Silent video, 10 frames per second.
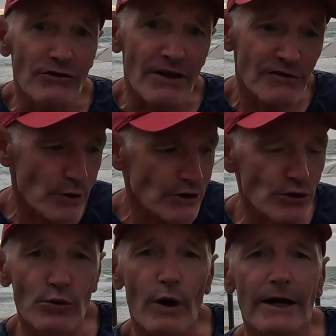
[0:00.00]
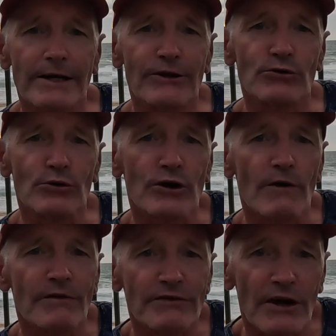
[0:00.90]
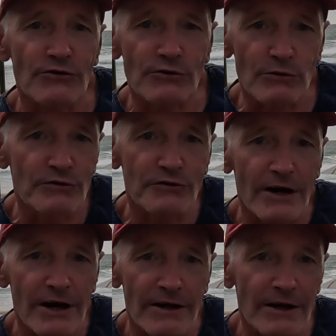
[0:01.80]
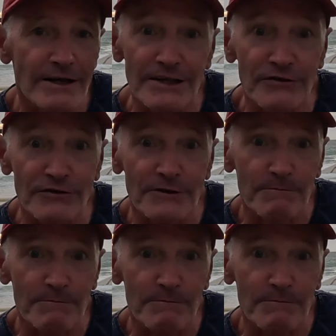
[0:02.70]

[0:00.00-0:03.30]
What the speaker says: That's where you get your conversational starter list.